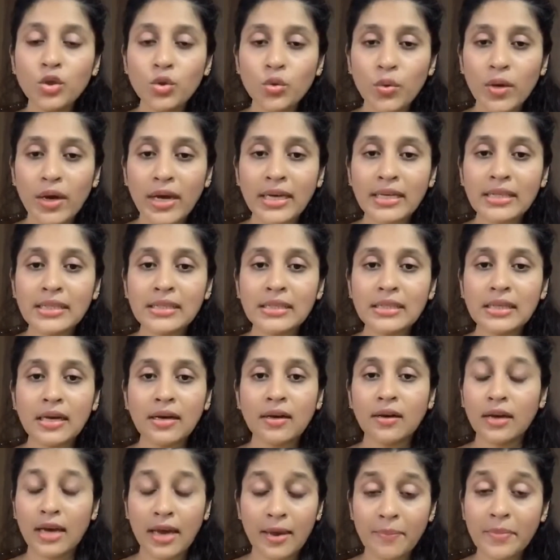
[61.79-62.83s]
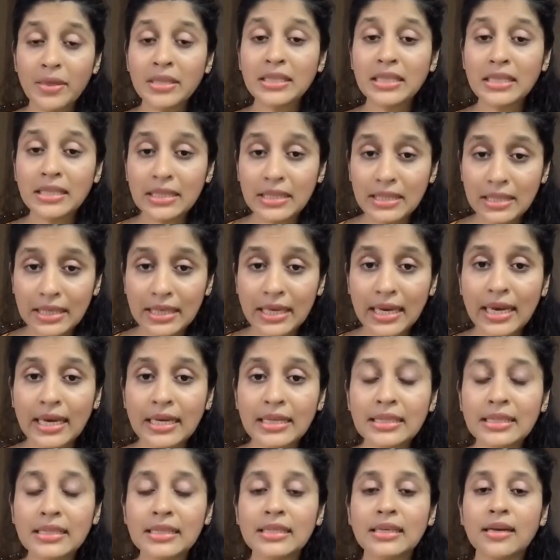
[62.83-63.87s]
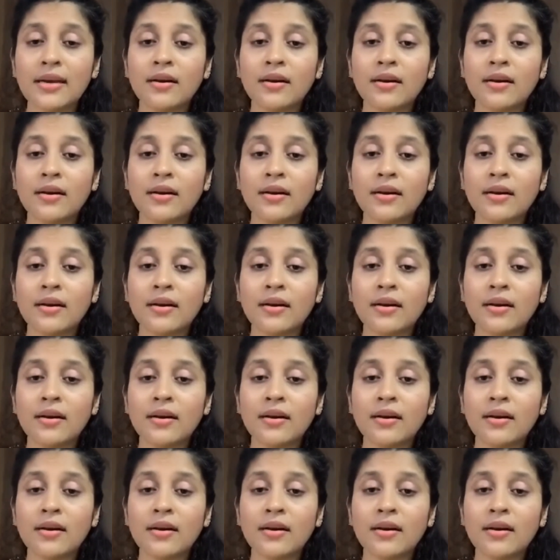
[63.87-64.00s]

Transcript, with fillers: US, uh, MS in CS,